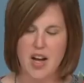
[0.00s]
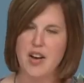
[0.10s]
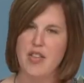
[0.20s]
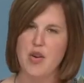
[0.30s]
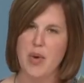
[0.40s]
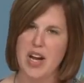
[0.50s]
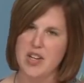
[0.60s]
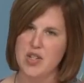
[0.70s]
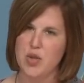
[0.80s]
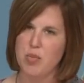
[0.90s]
Another
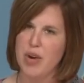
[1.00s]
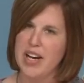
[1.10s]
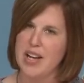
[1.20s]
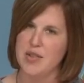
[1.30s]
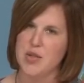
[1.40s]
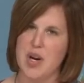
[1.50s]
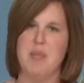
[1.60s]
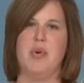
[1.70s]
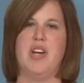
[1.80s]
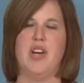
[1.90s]
way to break out of
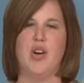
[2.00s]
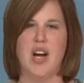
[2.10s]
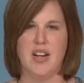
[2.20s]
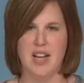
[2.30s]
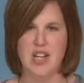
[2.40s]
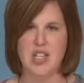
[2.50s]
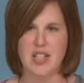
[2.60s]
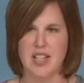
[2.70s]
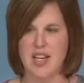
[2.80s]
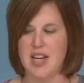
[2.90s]
scrapbooking
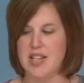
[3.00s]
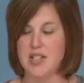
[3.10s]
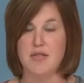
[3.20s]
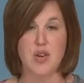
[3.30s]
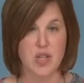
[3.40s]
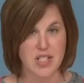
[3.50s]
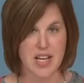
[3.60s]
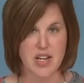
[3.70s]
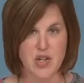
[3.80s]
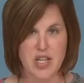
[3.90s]
chronologically is to focus
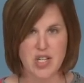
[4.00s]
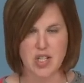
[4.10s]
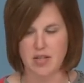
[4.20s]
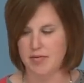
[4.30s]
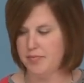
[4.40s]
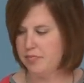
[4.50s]
on a tradition.